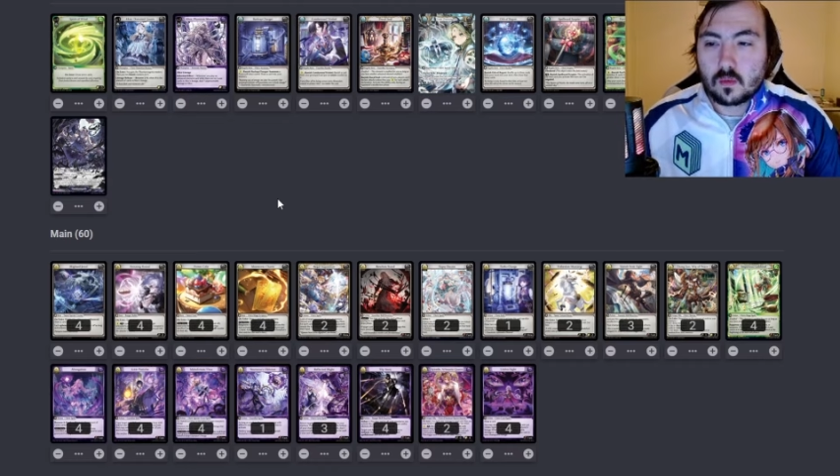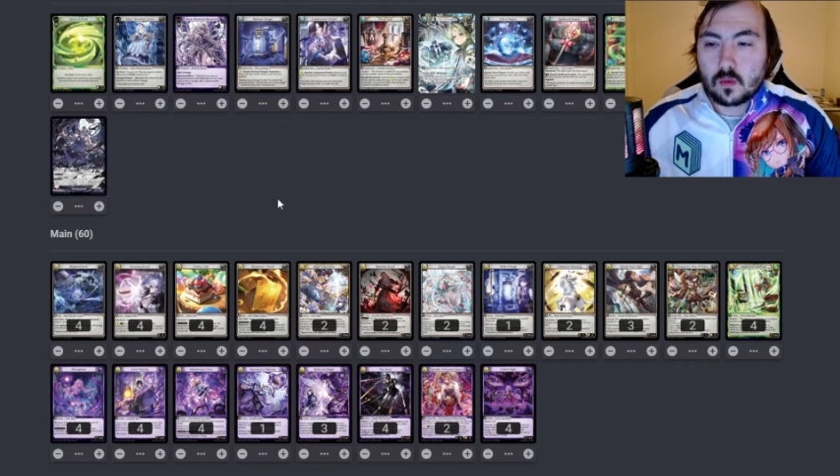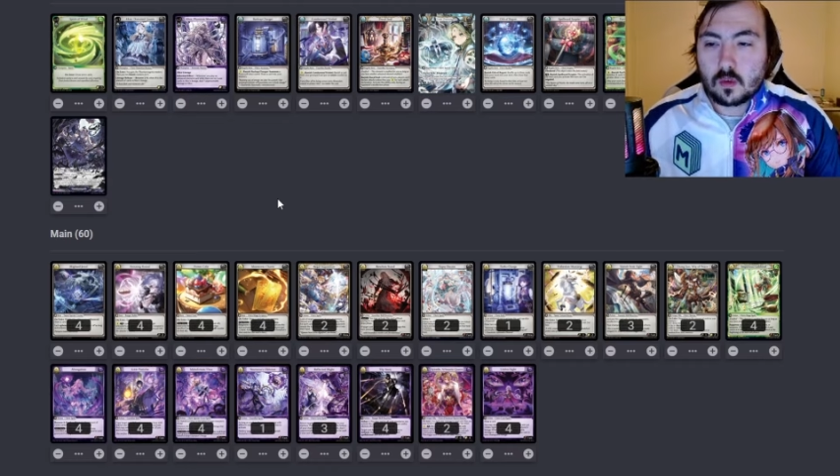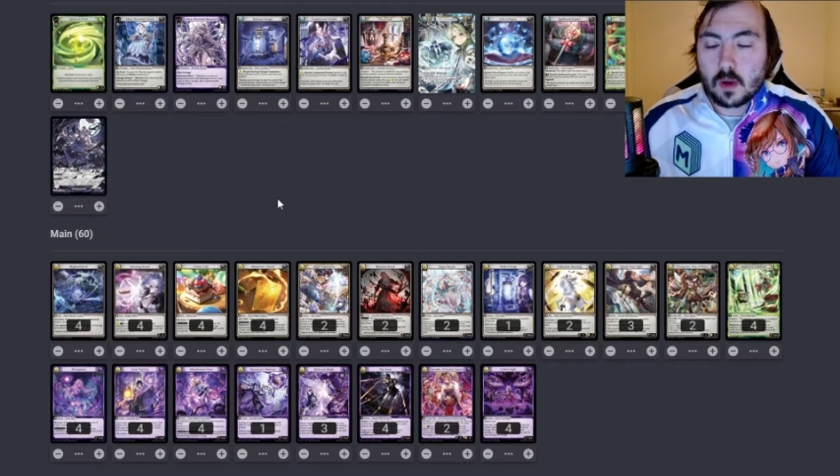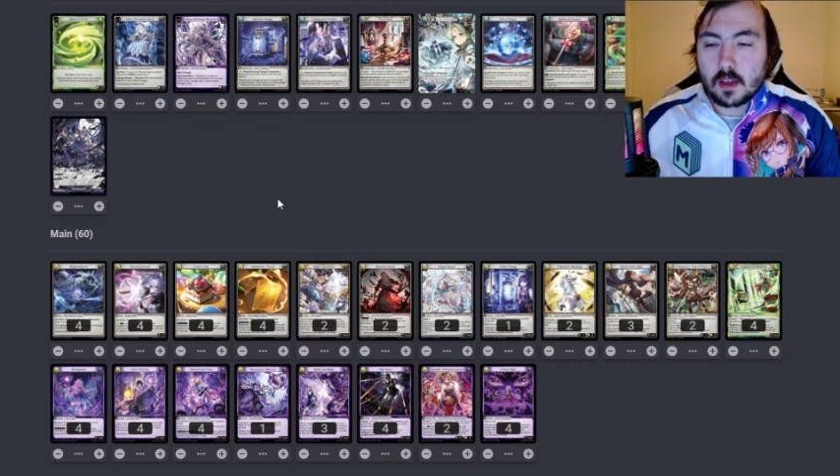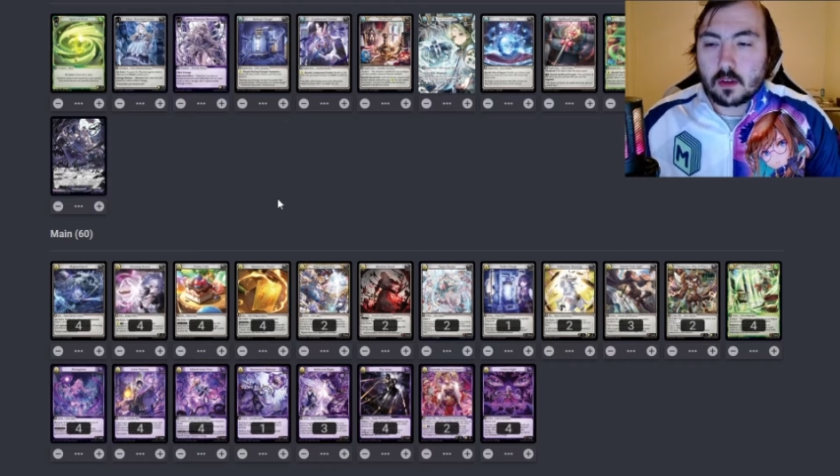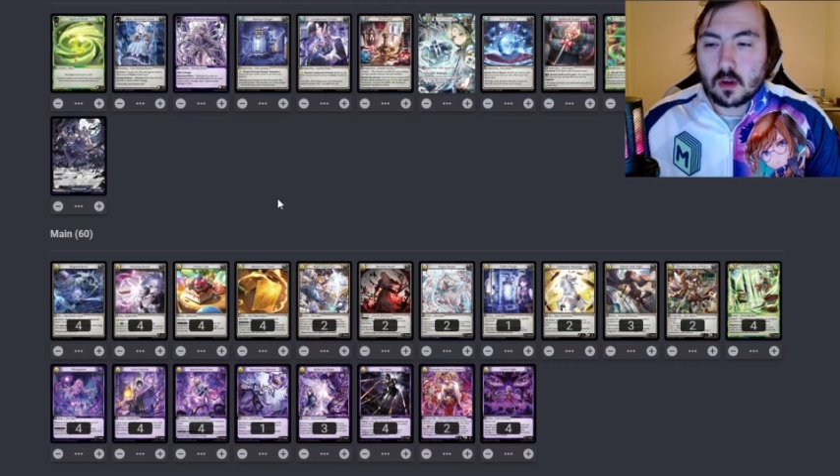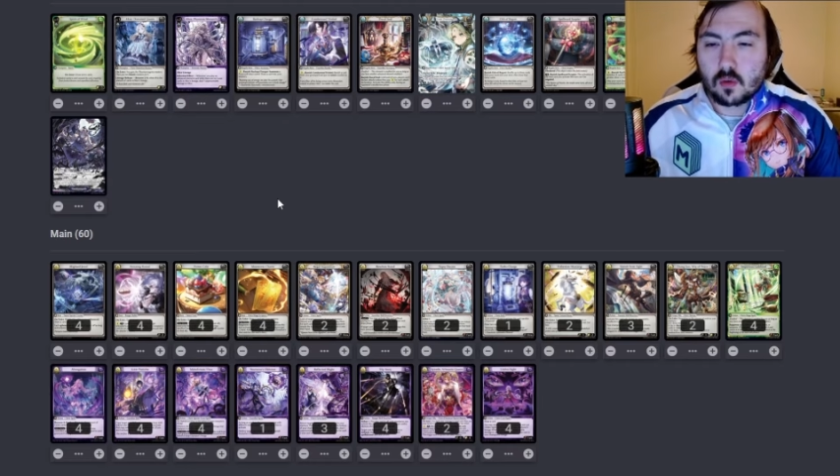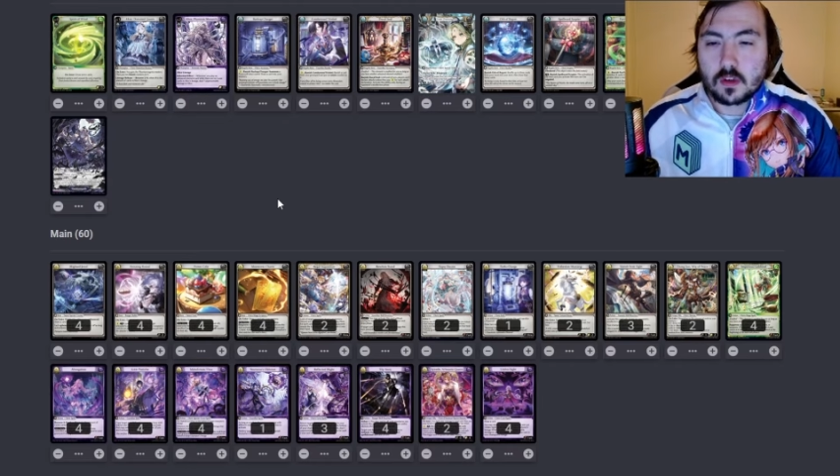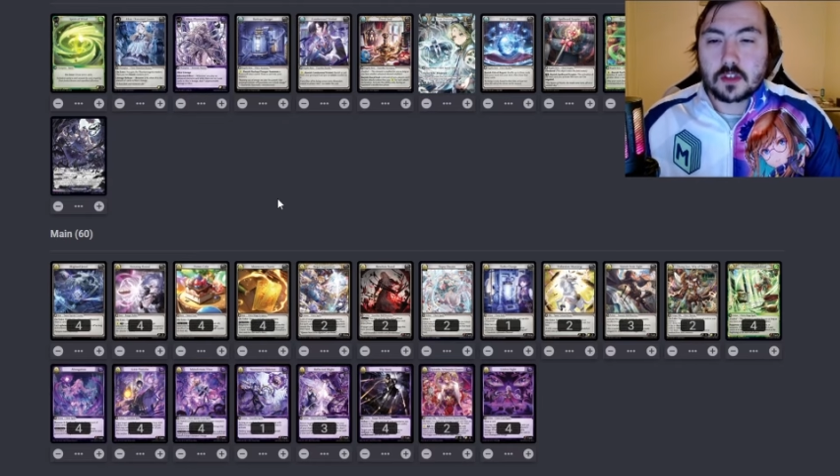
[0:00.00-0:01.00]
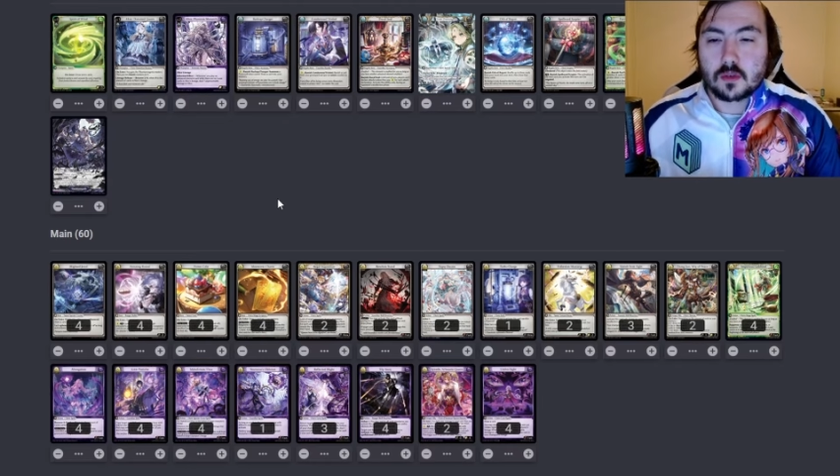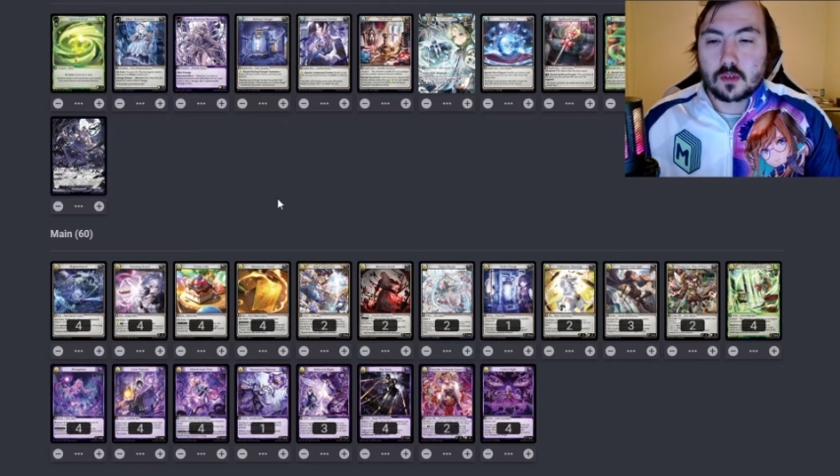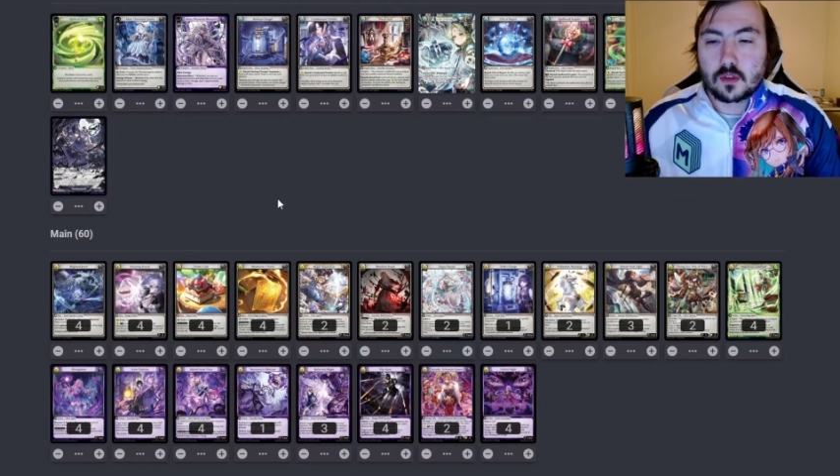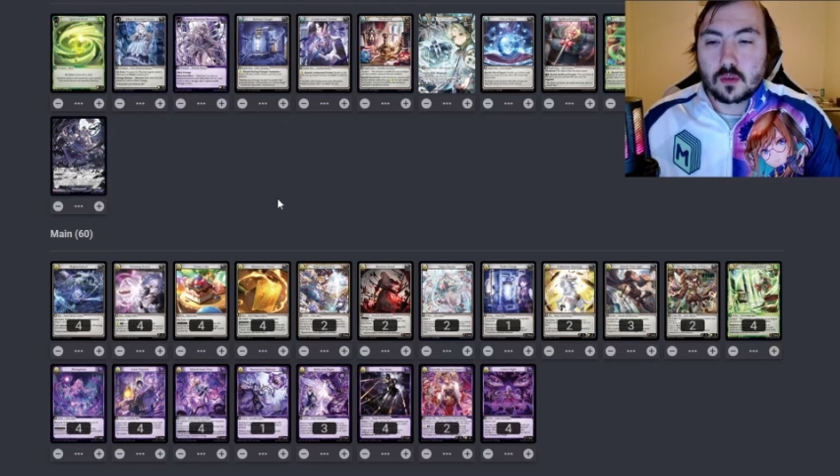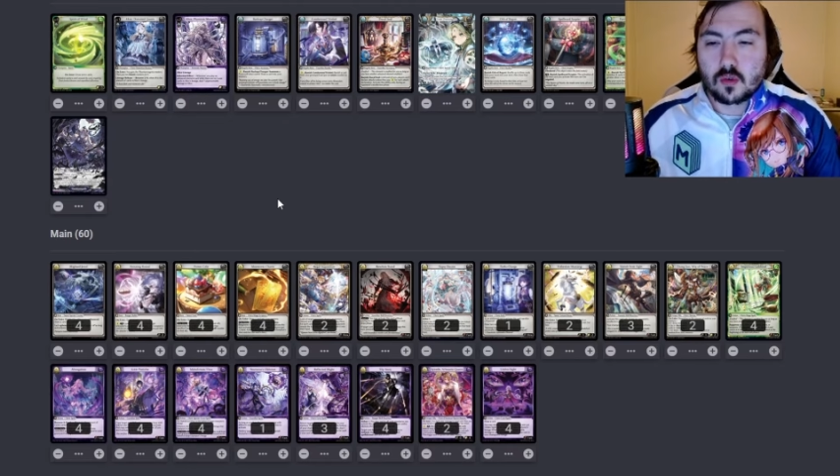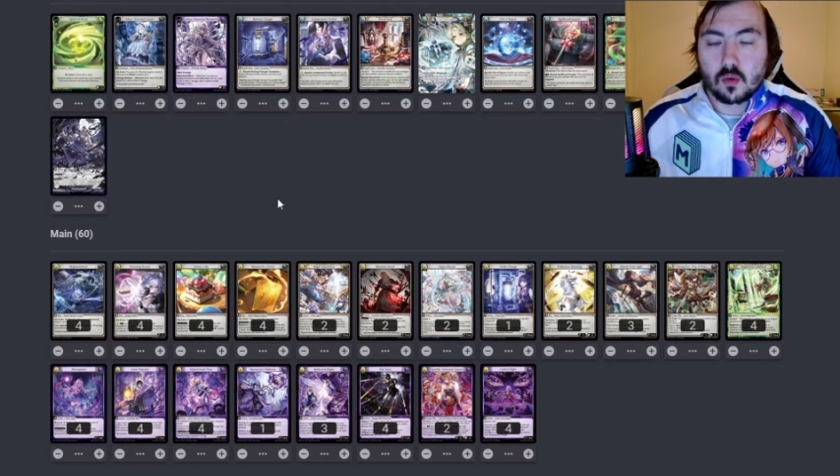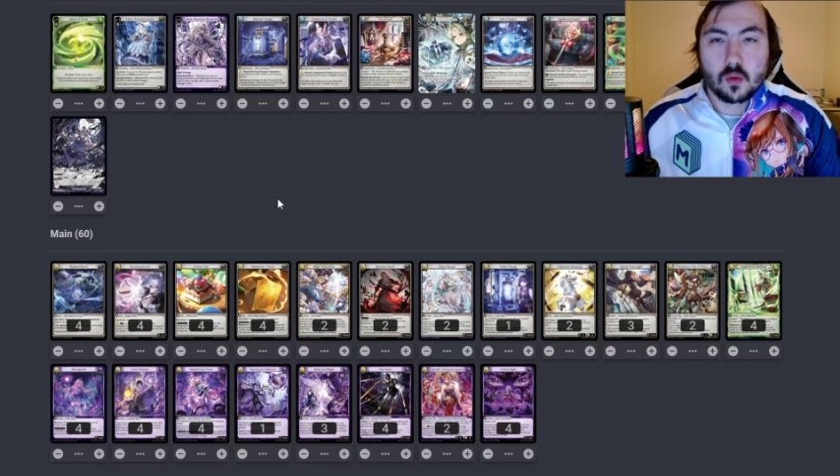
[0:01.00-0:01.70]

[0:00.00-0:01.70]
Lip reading: you either go resource neutral